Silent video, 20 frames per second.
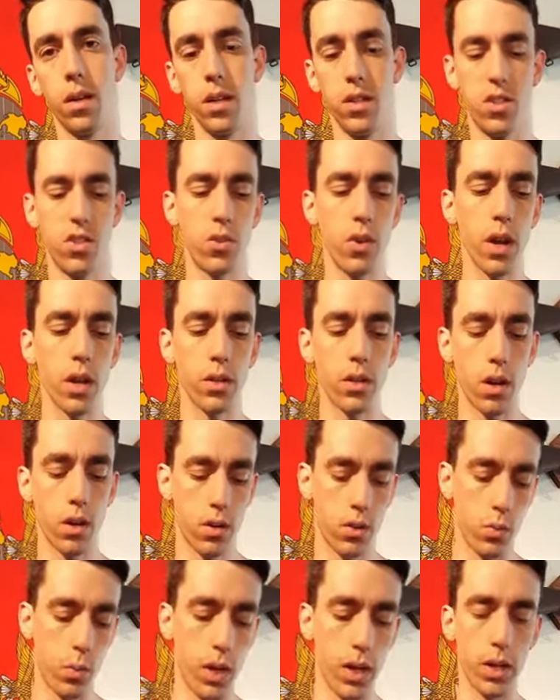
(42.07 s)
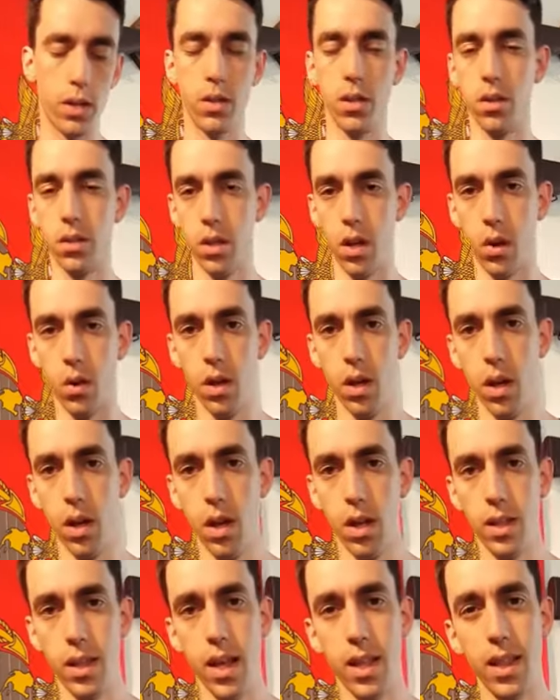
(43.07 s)
Its strengths are its weaknesses though.
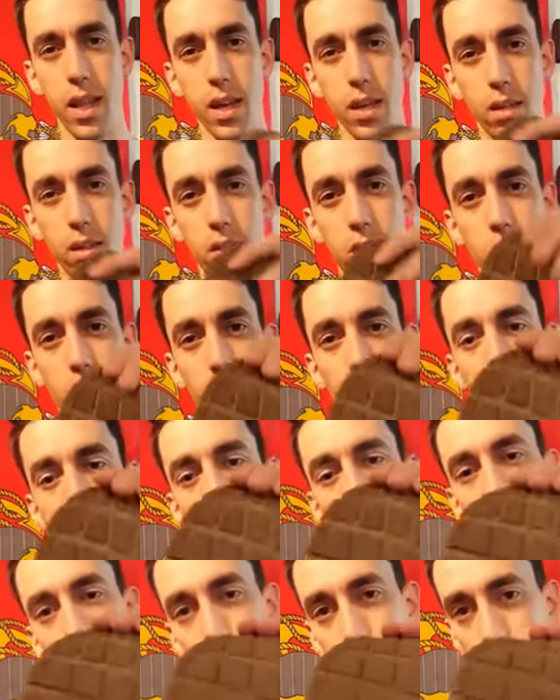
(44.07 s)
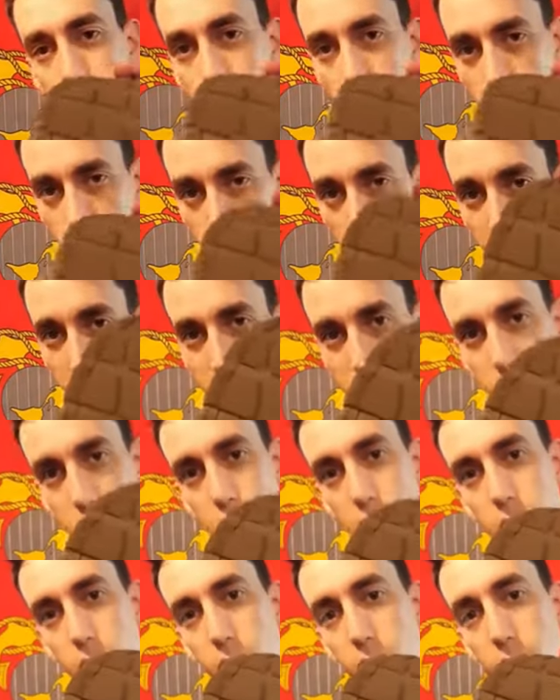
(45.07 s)
That light sole is
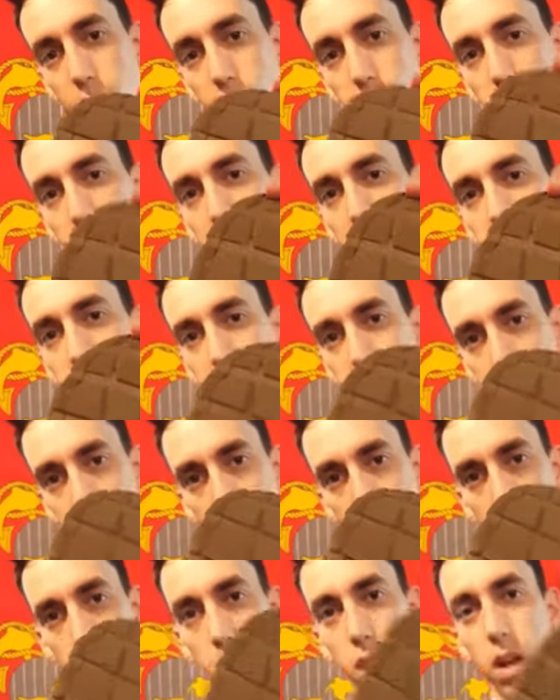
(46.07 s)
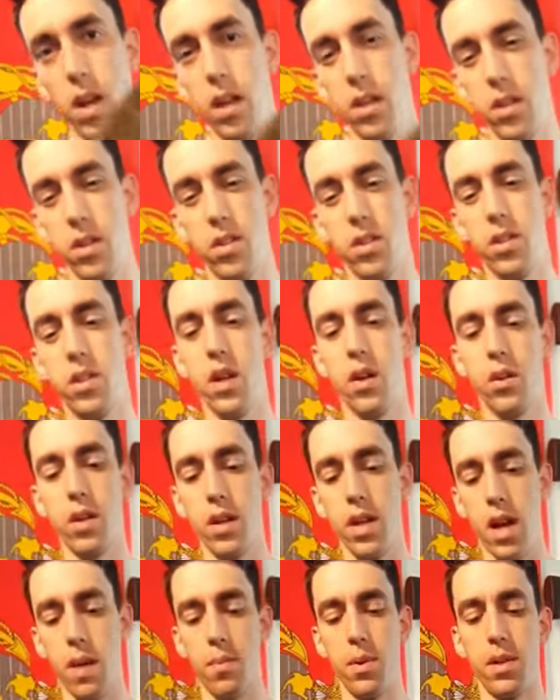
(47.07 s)
going to crack, bend, distort, just
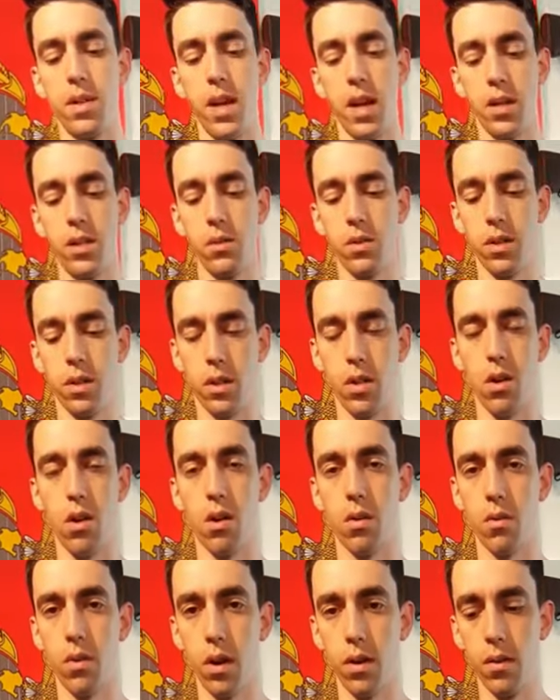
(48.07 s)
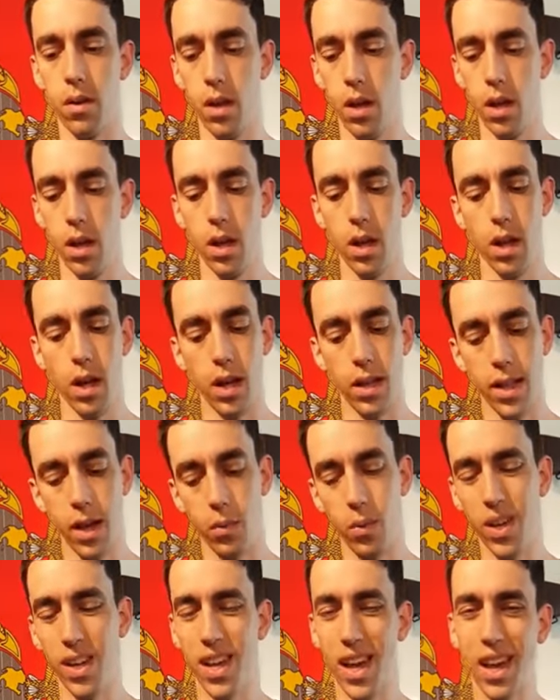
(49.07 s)
generally not protect you in the long run.
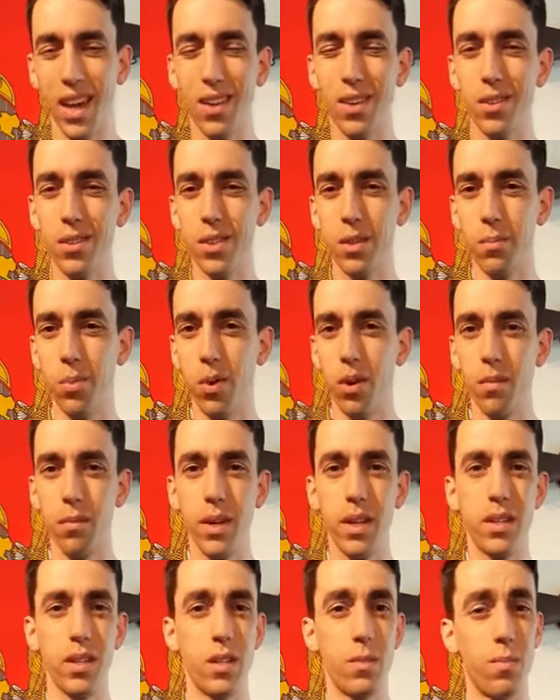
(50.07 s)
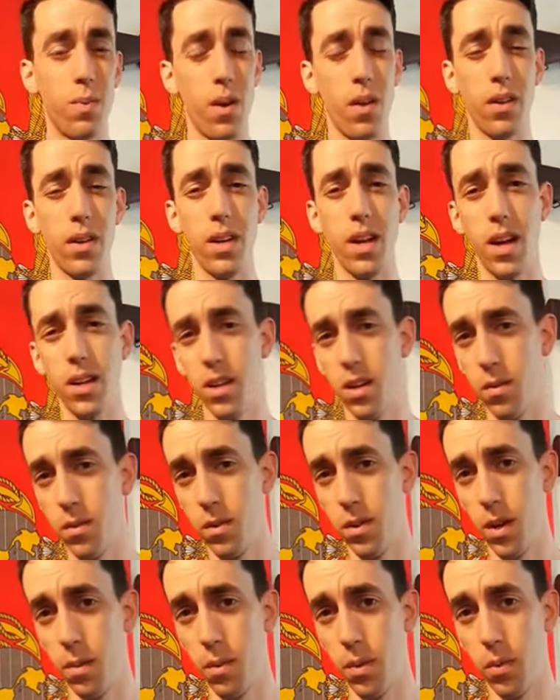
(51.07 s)
That weak ankle support means it's probably not your
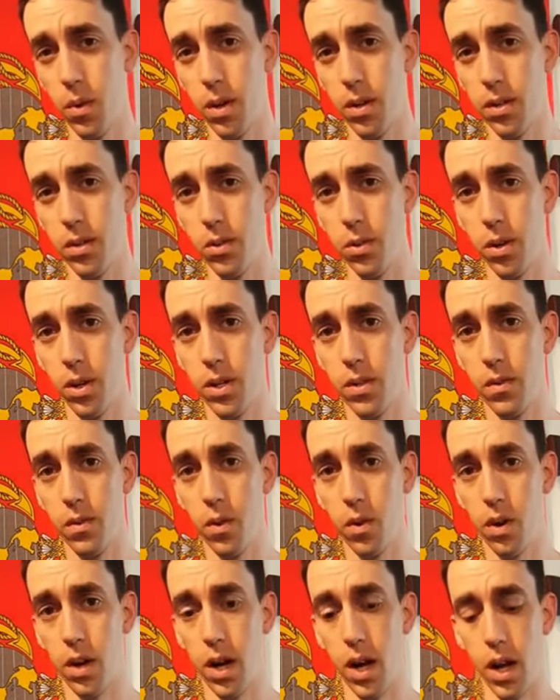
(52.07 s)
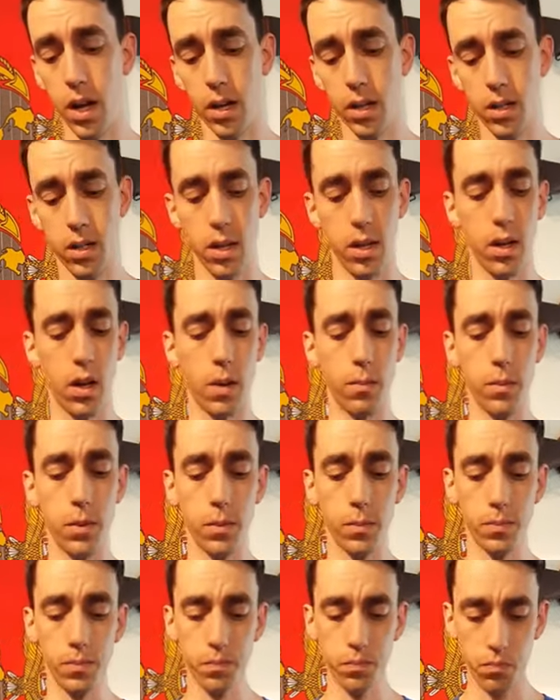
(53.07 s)
number one choice for hikes and humps.